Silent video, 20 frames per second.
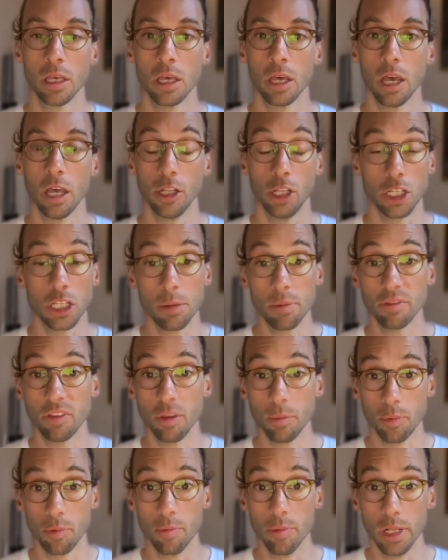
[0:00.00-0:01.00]
the sum of the
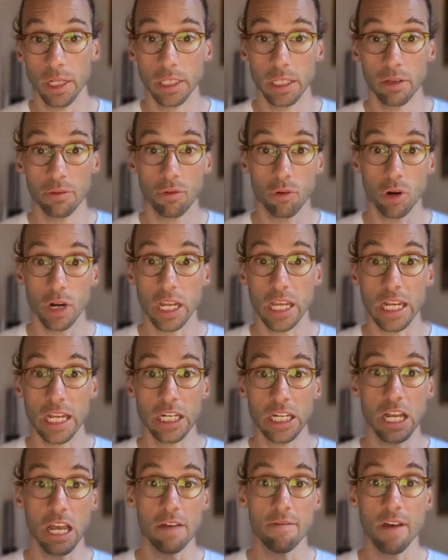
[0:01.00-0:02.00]
probability for
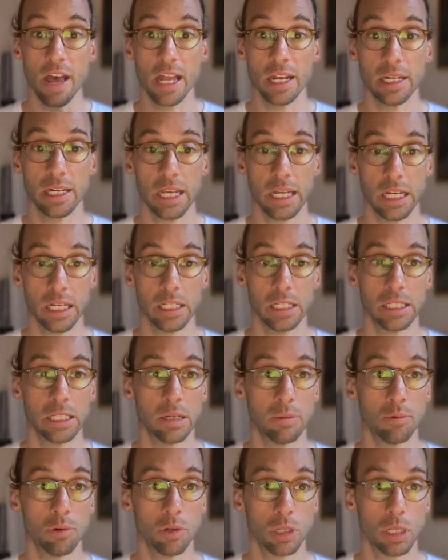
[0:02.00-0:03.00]
each event taken
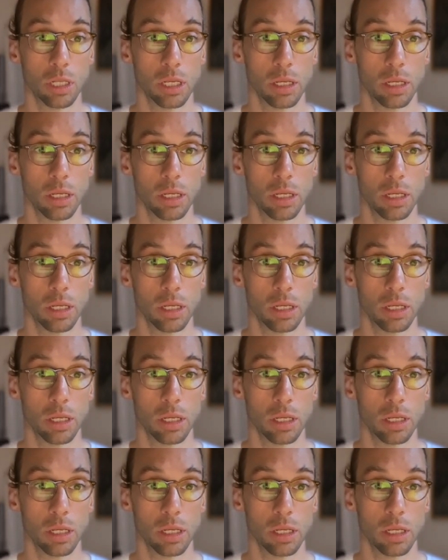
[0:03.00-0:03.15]
separately.